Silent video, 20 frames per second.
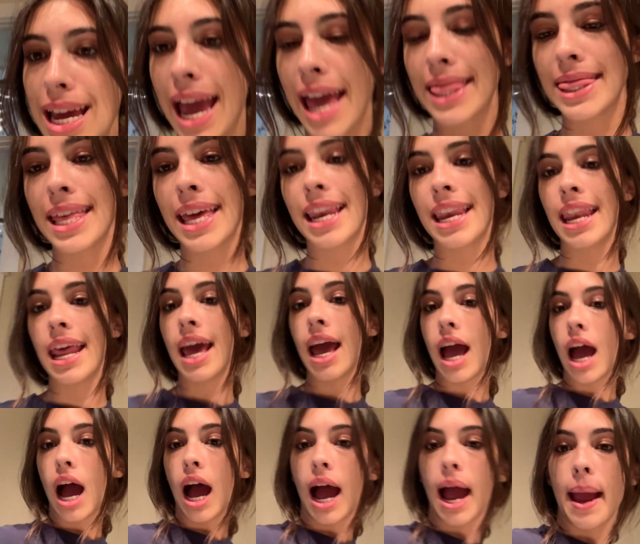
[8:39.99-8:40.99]
and then
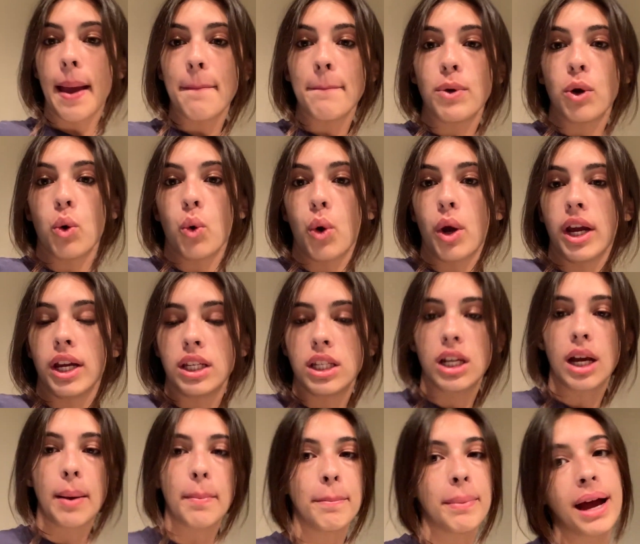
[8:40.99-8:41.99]
I'm going to
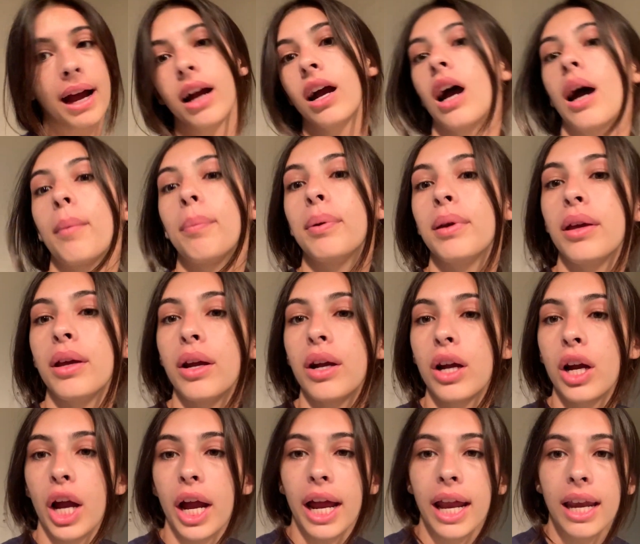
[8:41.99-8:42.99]
come back up
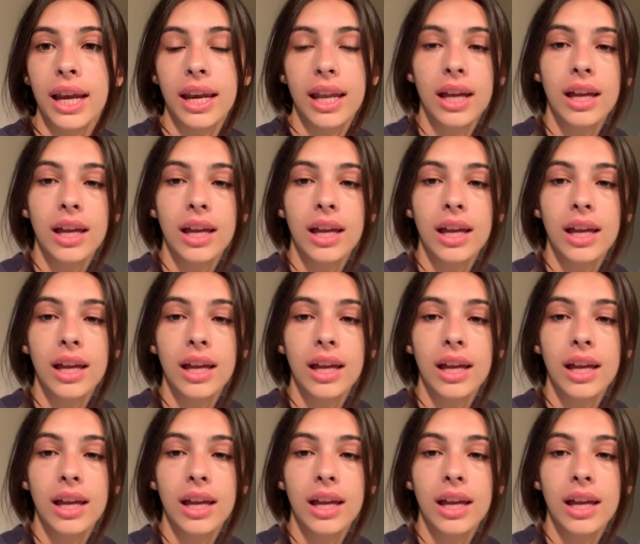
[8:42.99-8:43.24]
here and